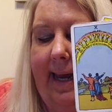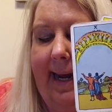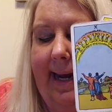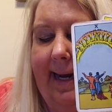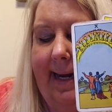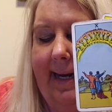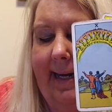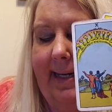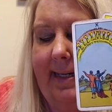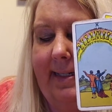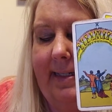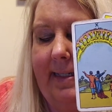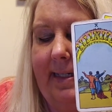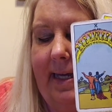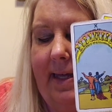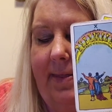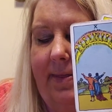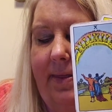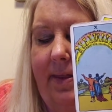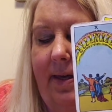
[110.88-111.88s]
and
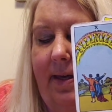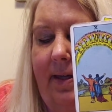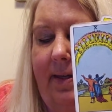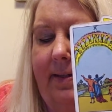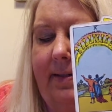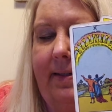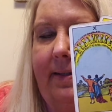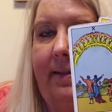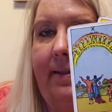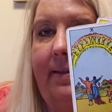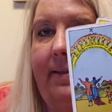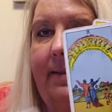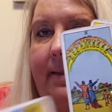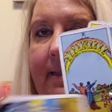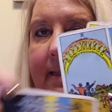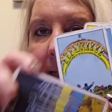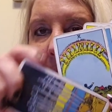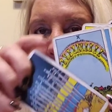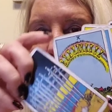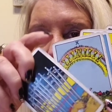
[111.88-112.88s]
the
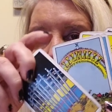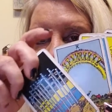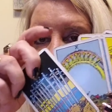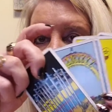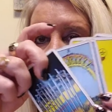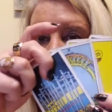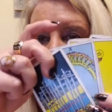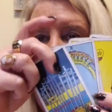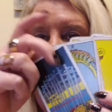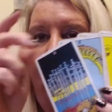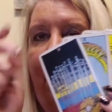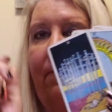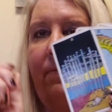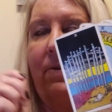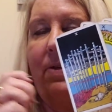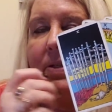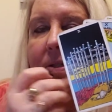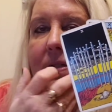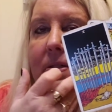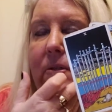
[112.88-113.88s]
Ten of
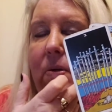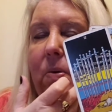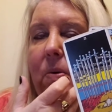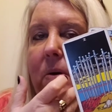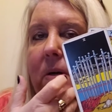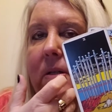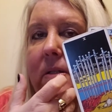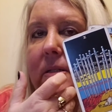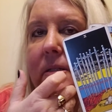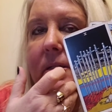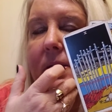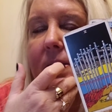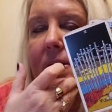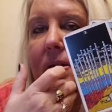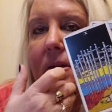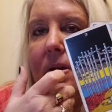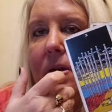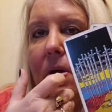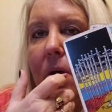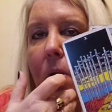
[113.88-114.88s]
Swords.
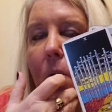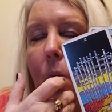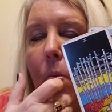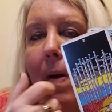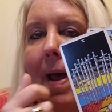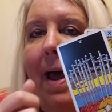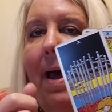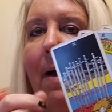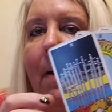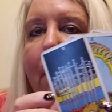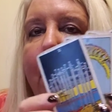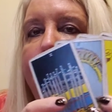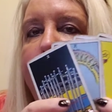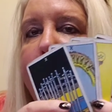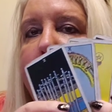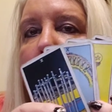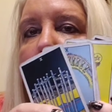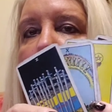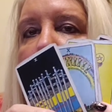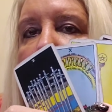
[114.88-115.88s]
Wow.
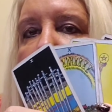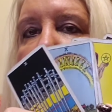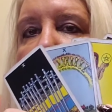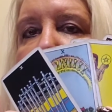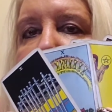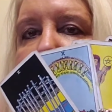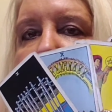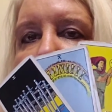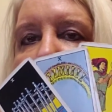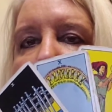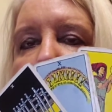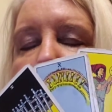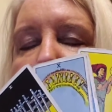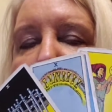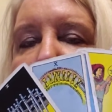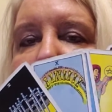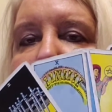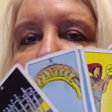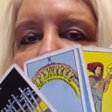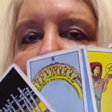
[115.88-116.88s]
Okay, let me
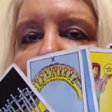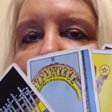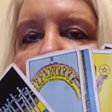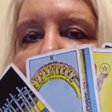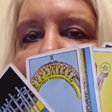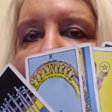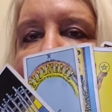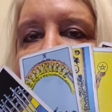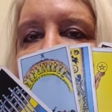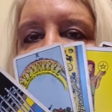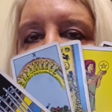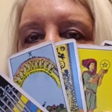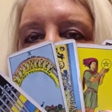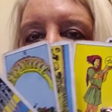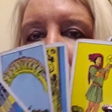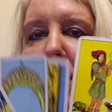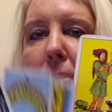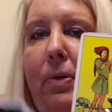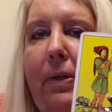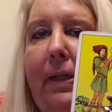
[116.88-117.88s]
break this down, then we'll
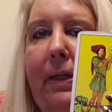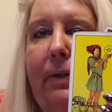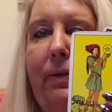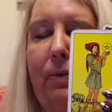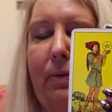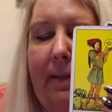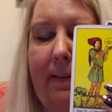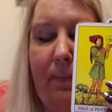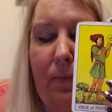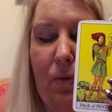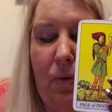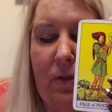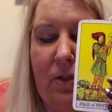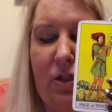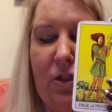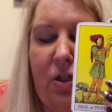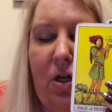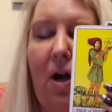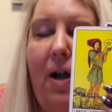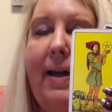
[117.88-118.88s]
pull you three more,
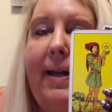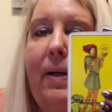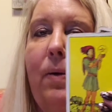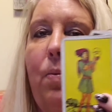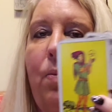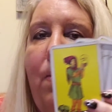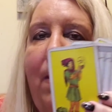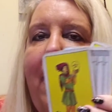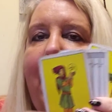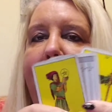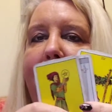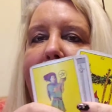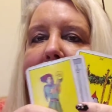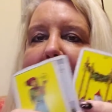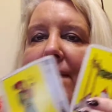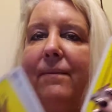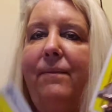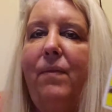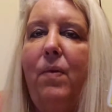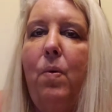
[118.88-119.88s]
starting with
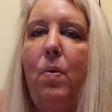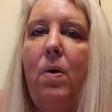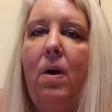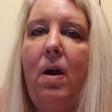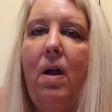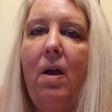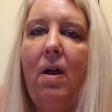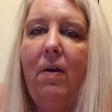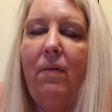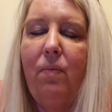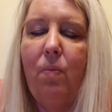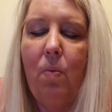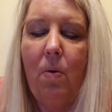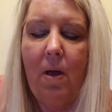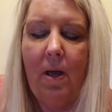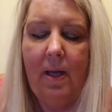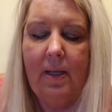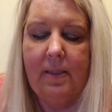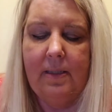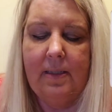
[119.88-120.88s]
that Four of
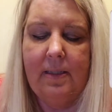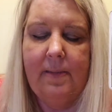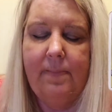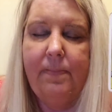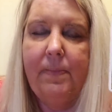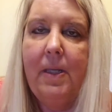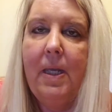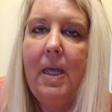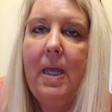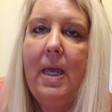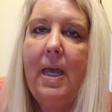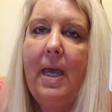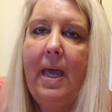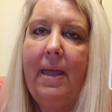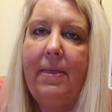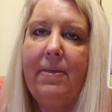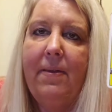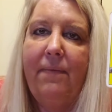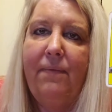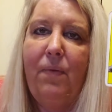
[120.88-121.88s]
Wands.
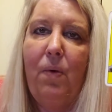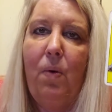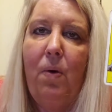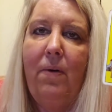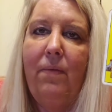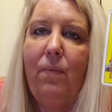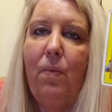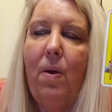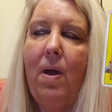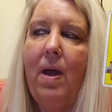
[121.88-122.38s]
The Four of